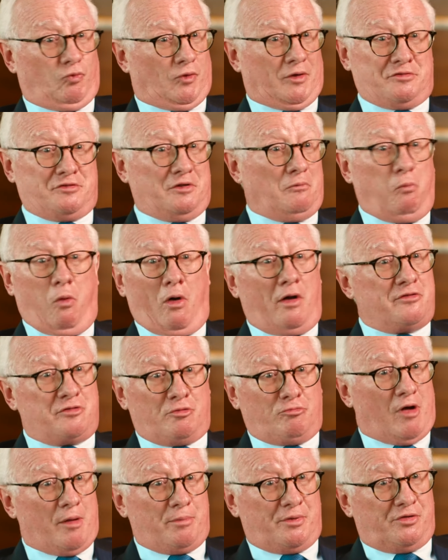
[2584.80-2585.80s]
I said, why is
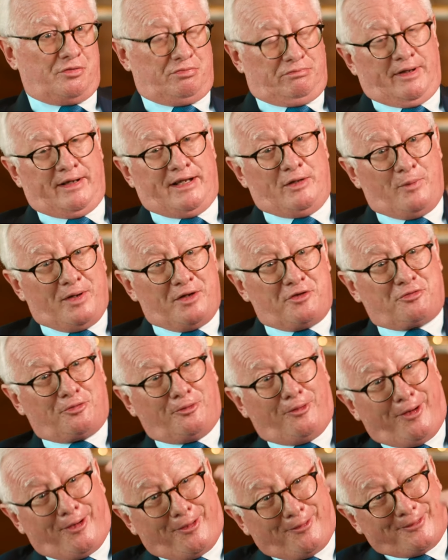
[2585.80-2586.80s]
it rubbish? And he went
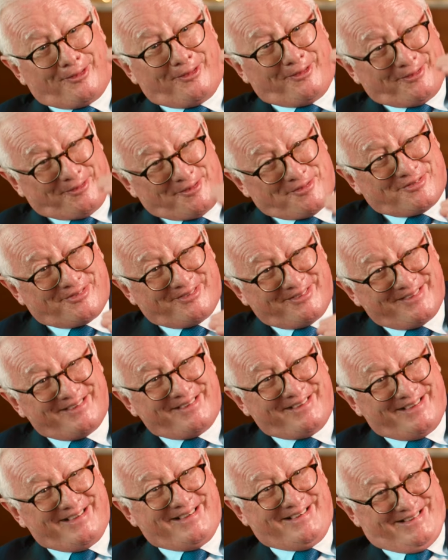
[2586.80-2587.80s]
through a whole lot of,
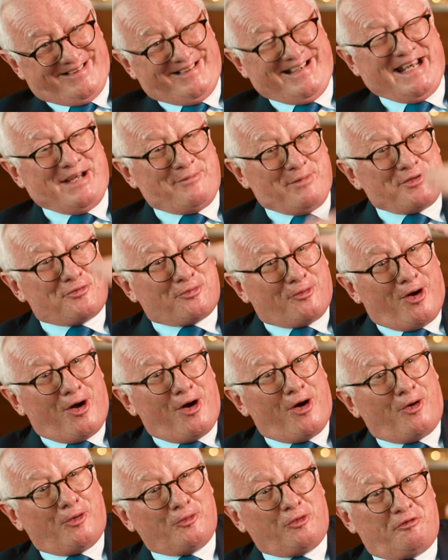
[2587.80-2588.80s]

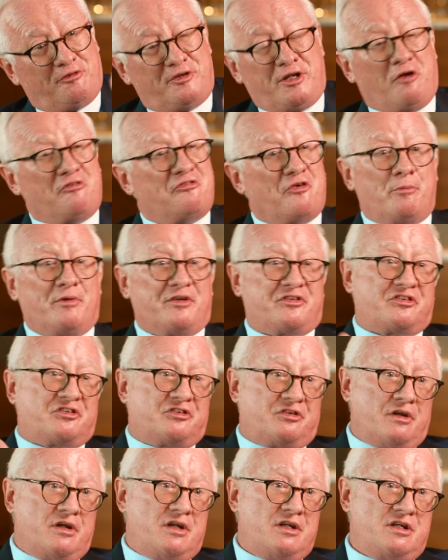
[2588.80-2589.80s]
you know, from a
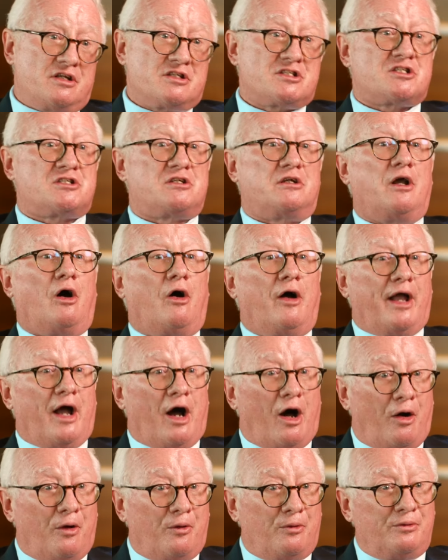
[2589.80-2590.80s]
senior
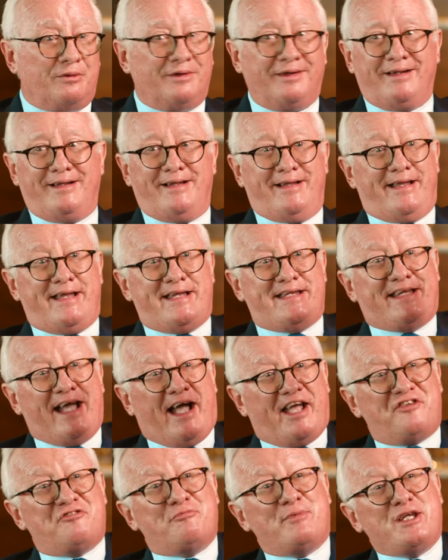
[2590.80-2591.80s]
CIO, he
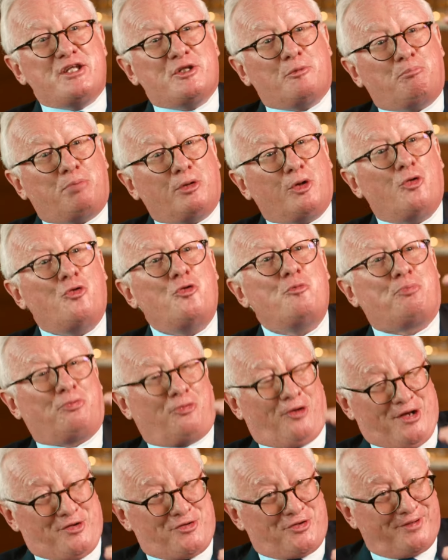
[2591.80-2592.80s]
gave me the
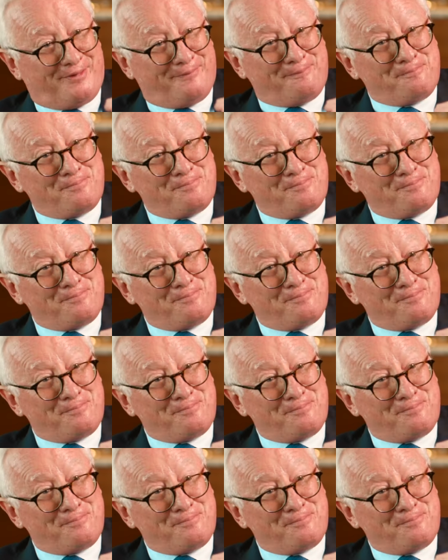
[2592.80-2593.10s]
blueprint